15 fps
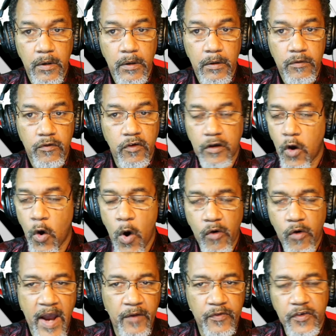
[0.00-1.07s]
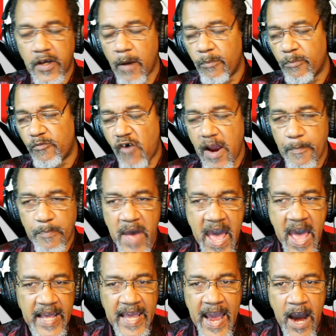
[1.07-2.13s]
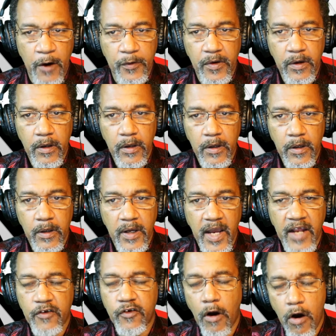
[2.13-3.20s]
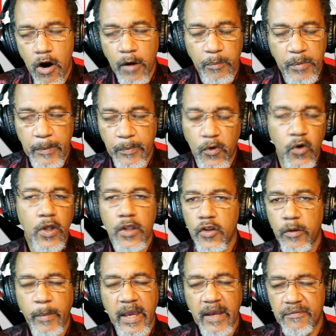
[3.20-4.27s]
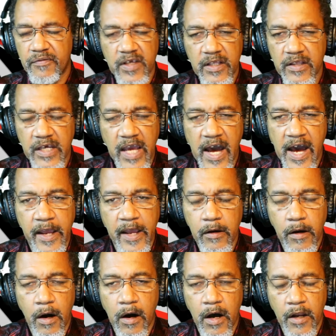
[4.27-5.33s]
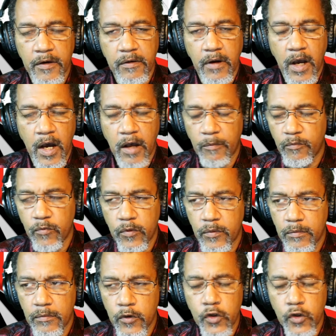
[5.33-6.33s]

to go around, to come right back out and to harm people. You may have seen the guy on New